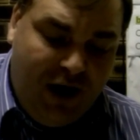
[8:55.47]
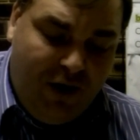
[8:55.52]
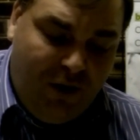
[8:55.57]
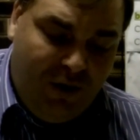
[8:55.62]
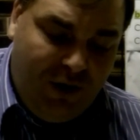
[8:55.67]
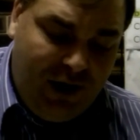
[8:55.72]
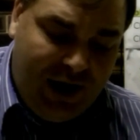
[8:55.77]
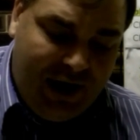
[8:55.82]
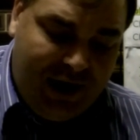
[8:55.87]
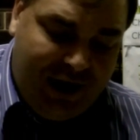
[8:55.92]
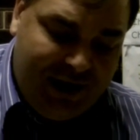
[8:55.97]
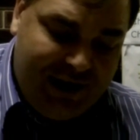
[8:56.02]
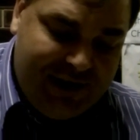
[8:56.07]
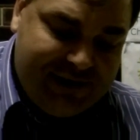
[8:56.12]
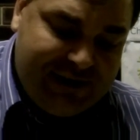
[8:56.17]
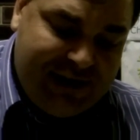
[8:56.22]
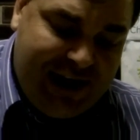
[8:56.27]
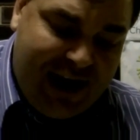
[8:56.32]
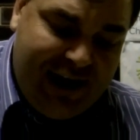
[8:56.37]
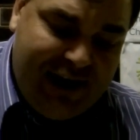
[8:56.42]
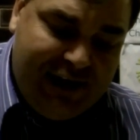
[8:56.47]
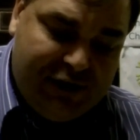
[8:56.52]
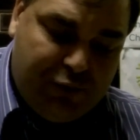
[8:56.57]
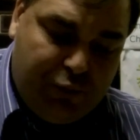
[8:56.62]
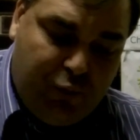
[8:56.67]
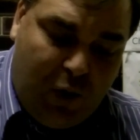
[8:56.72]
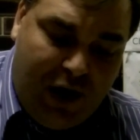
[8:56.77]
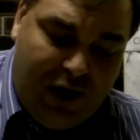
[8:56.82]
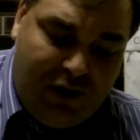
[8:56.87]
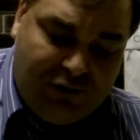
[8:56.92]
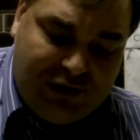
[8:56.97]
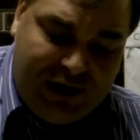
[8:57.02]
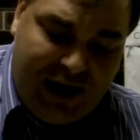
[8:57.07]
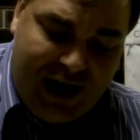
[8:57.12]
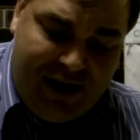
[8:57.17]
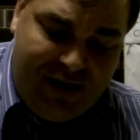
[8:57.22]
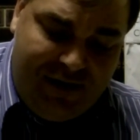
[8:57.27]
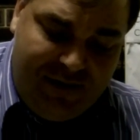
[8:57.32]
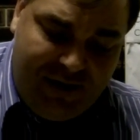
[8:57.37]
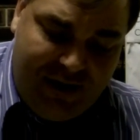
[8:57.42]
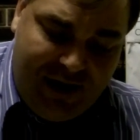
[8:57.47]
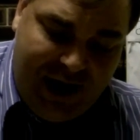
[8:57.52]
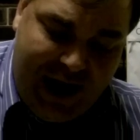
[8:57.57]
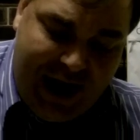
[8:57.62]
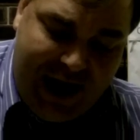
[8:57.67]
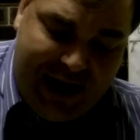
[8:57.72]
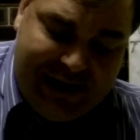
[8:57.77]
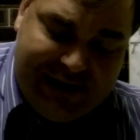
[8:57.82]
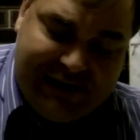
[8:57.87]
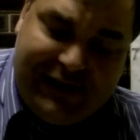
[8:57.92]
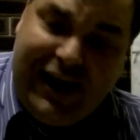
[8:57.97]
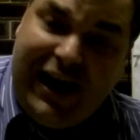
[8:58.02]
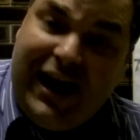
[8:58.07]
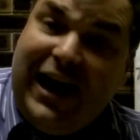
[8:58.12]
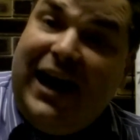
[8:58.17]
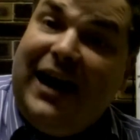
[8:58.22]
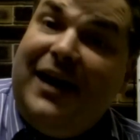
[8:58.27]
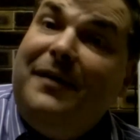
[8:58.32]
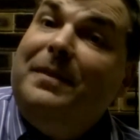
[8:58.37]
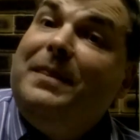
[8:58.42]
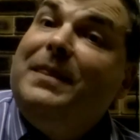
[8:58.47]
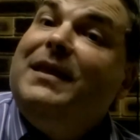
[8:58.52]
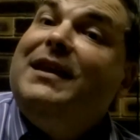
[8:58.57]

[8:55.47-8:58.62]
all I got to say is well done and uh,